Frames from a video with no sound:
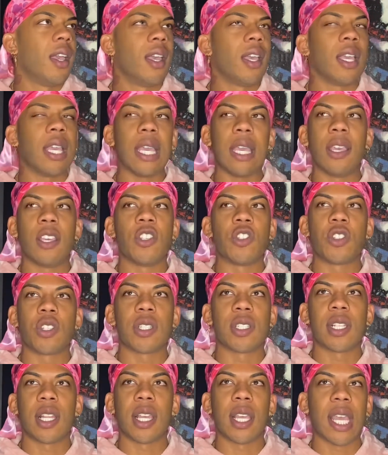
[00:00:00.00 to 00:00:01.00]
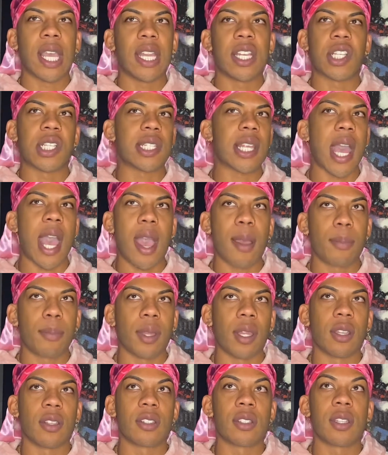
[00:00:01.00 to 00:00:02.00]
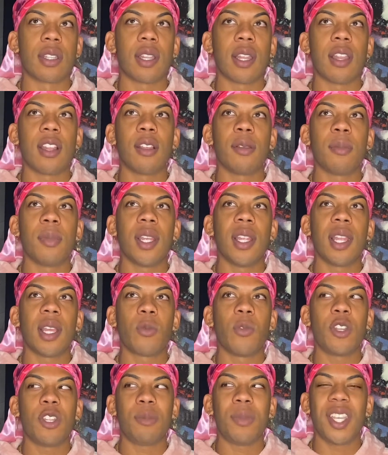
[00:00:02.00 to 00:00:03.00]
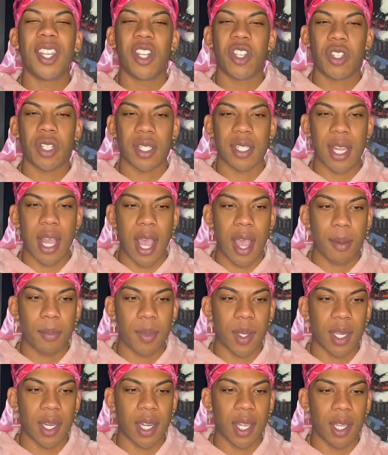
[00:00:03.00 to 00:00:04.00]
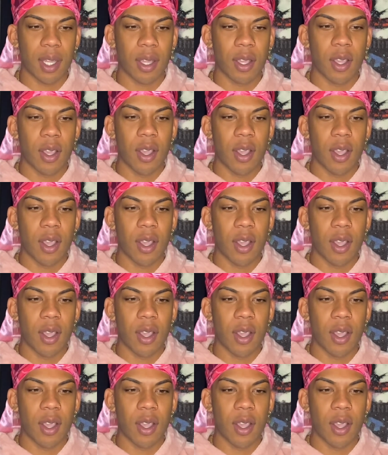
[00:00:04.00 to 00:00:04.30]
it was just like, it just happened. So then I'm like, what do you mean it just happened? Like,